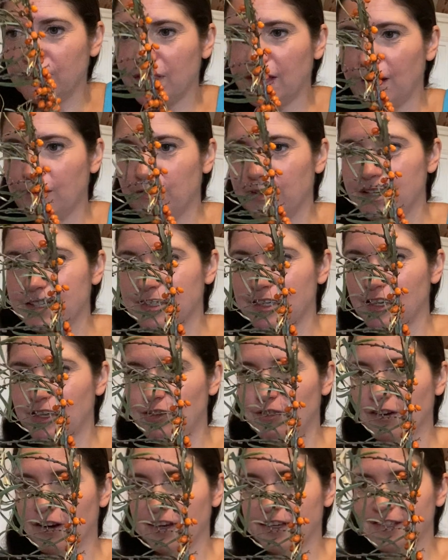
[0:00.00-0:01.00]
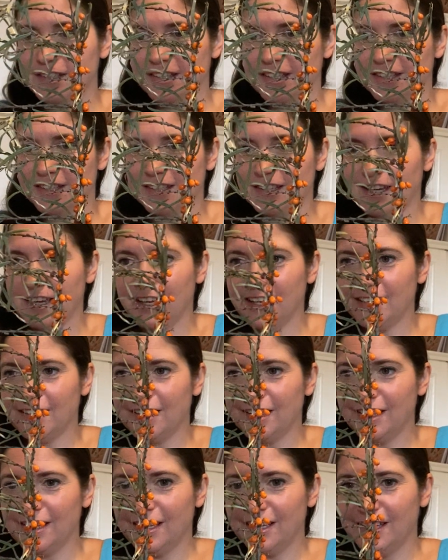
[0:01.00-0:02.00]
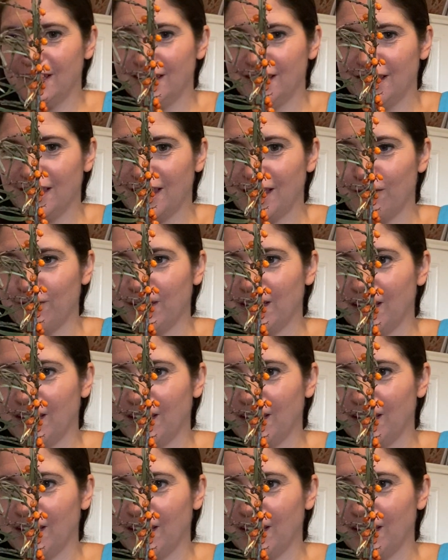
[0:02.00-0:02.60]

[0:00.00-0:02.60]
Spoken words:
that way so you guys can see it. There we